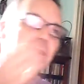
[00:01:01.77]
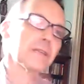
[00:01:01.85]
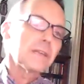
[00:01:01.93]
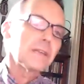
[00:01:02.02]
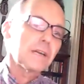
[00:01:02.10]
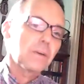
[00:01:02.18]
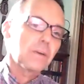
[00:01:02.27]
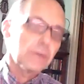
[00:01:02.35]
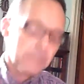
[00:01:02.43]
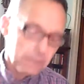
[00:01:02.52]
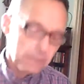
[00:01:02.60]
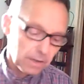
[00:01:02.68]

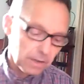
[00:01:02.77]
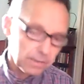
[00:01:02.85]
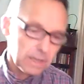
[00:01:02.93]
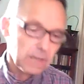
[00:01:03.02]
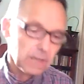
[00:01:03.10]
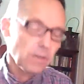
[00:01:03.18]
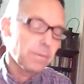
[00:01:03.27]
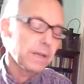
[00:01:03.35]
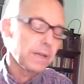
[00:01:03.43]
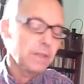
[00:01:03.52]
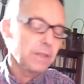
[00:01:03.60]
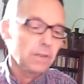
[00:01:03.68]
equates sort of the European
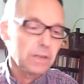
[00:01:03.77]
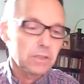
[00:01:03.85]
Union